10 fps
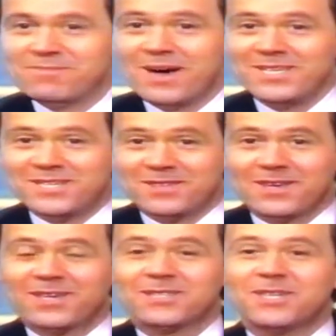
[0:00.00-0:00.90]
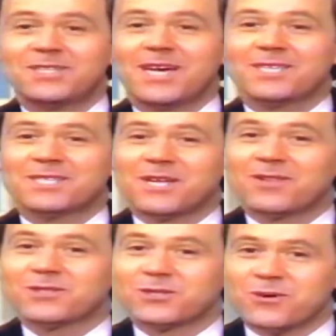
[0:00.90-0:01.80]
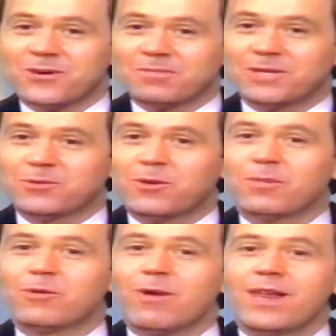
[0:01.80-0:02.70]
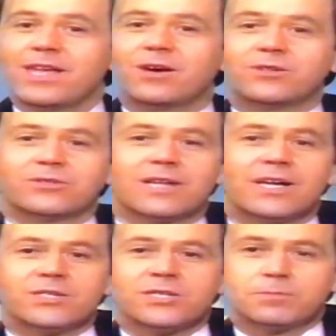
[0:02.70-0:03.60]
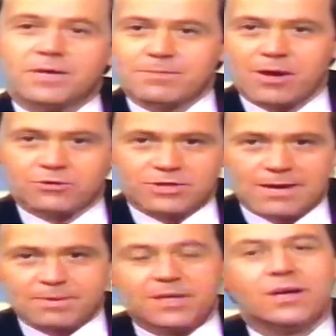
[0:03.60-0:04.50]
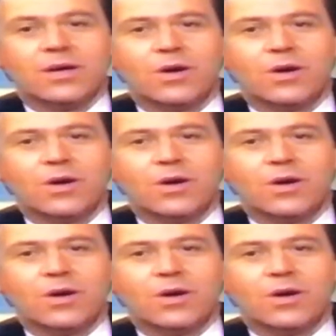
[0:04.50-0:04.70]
amazing thing is that he's here to tell the story. Please welcome the reigning Australasian speedboat champion,